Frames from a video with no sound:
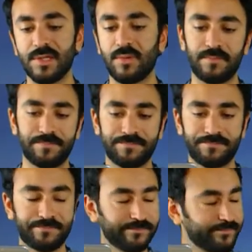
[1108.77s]
So,
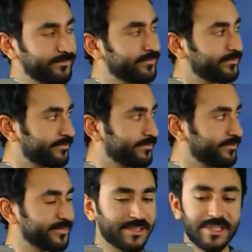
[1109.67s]

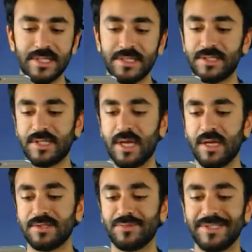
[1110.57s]

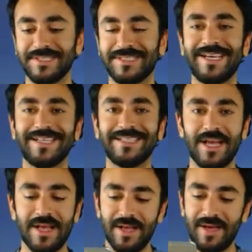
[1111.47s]
just as we
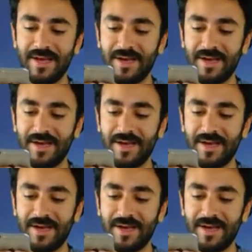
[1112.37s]
said,